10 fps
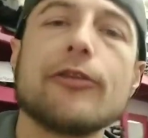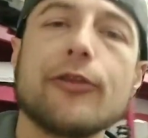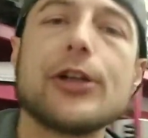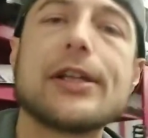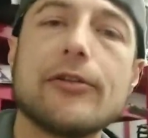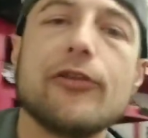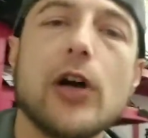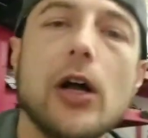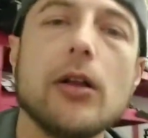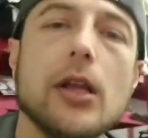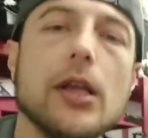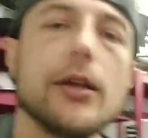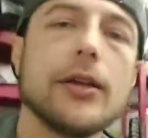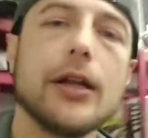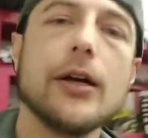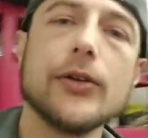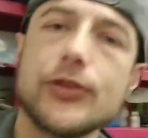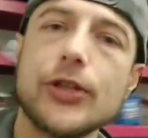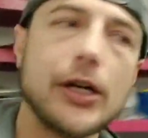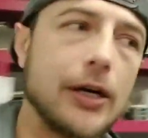your freaking fault. You know,
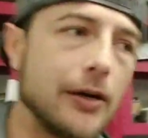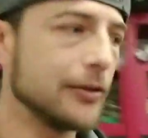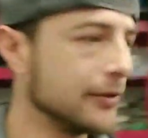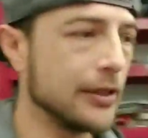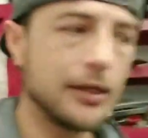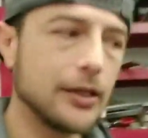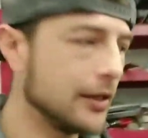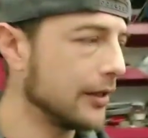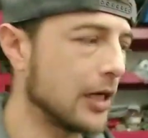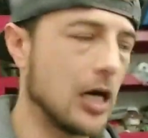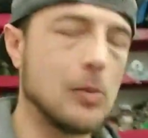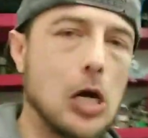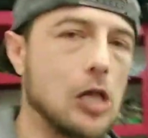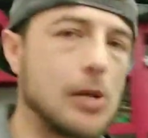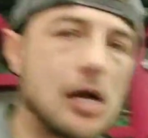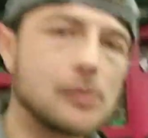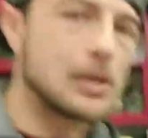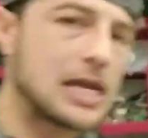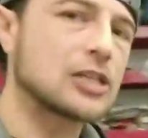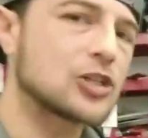so I'm all about
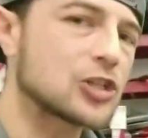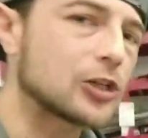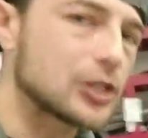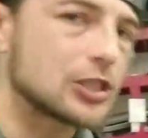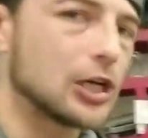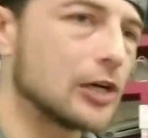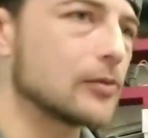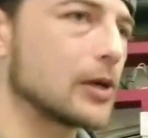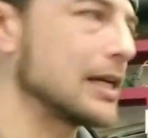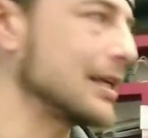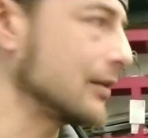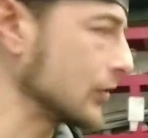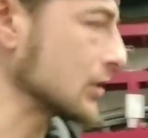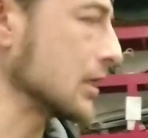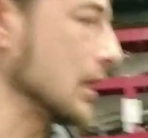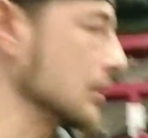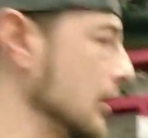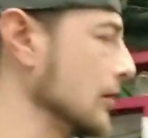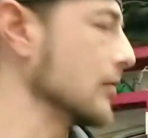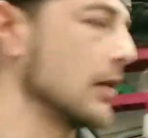making sure it's done right. If it's not
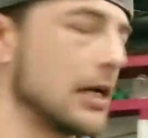done